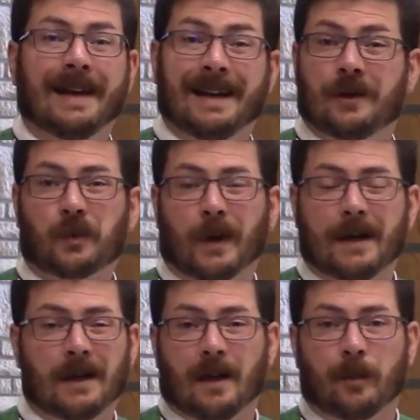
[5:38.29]
It is
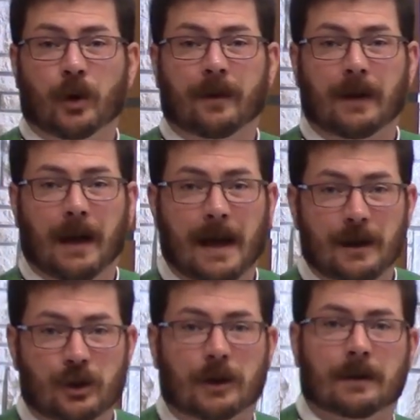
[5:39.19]
written in the book of
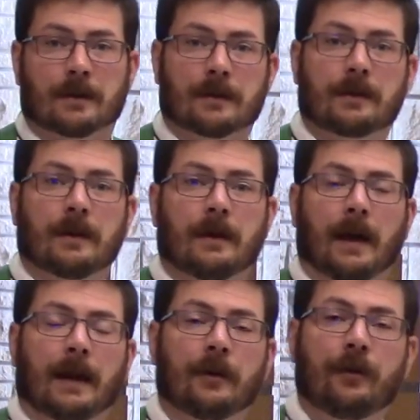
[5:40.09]

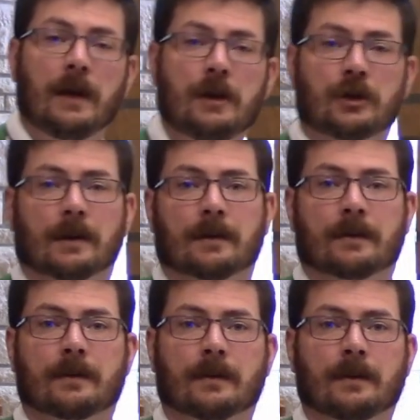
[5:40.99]
Galatians and
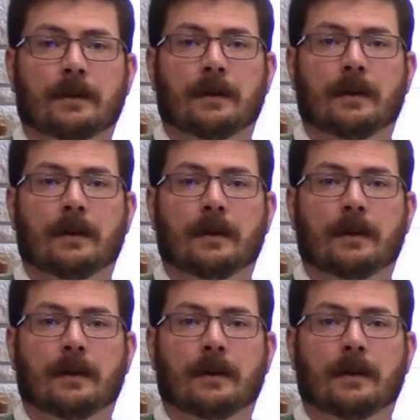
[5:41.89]
Ephesians.